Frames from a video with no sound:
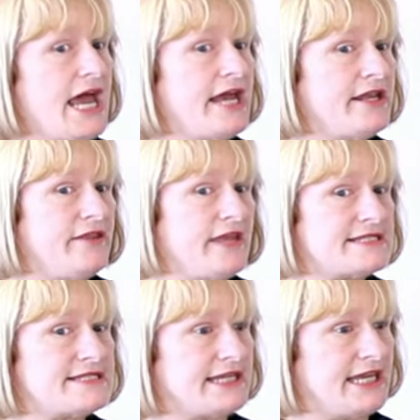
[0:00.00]
And
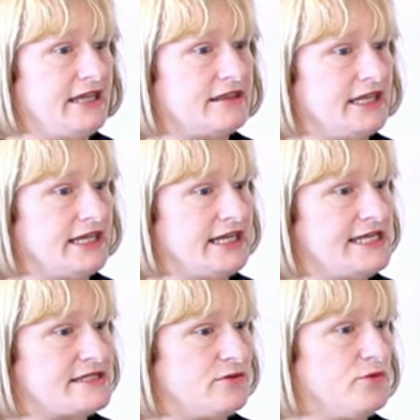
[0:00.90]
that's the key thing,
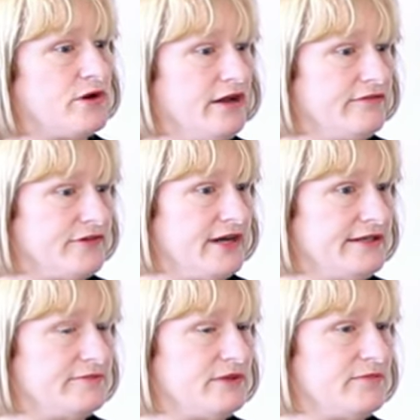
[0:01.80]
is that what I
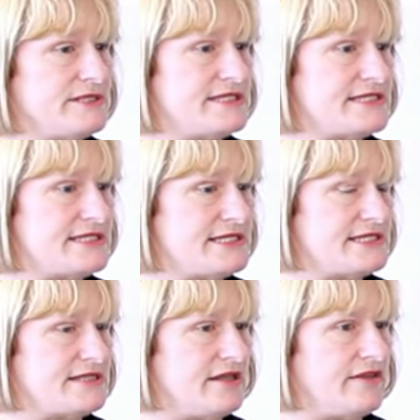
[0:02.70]
find with businesses
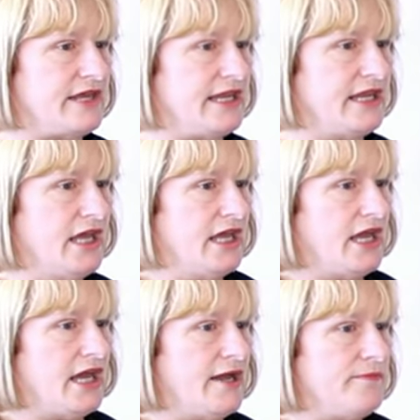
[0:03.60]
is that they
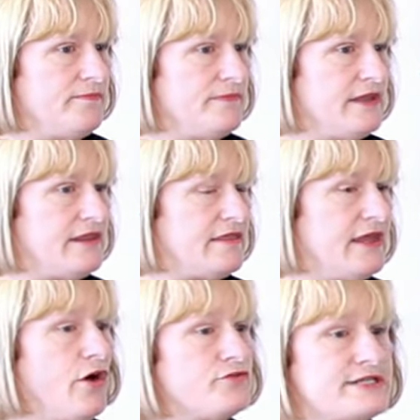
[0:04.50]

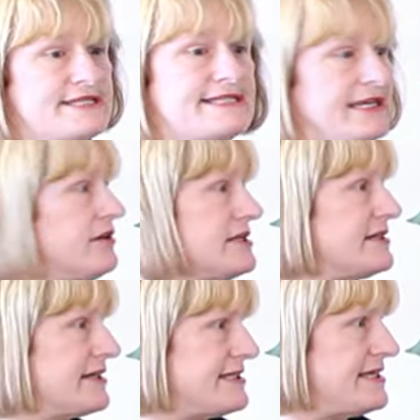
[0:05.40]
often see the
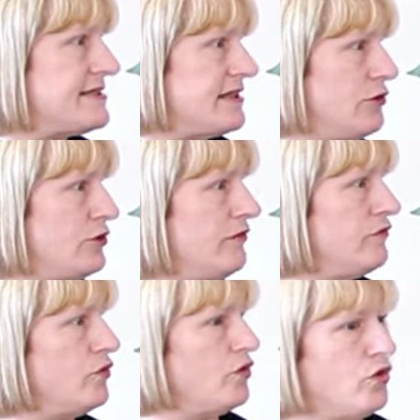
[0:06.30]
success that they're looking
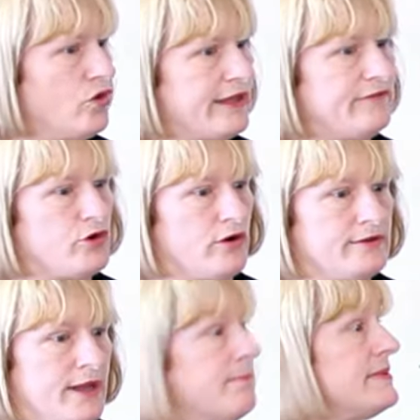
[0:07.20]
for, or they've got
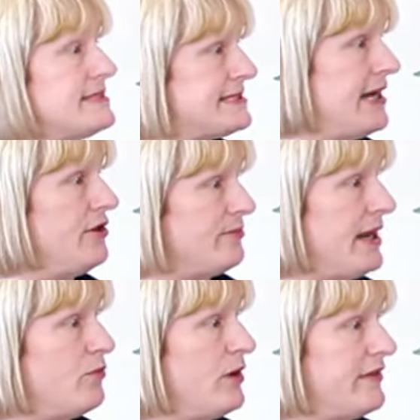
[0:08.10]
numbers that tell them
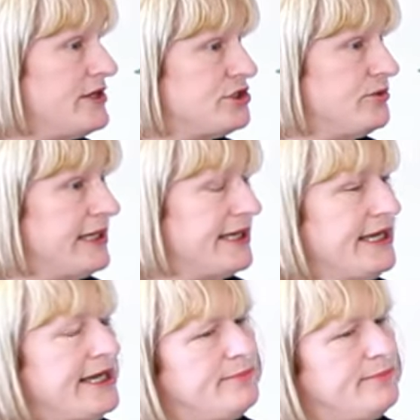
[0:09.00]
how well they're doing,